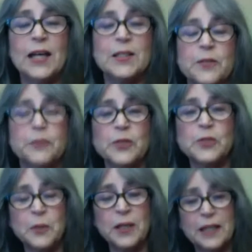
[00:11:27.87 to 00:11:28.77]
The
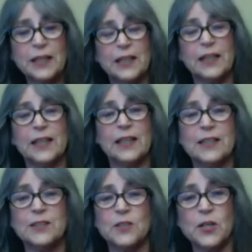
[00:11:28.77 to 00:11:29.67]
first one
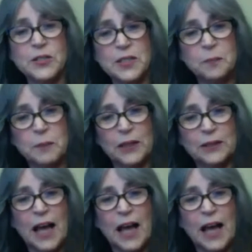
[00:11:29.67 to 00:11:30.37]
is our seatbelt.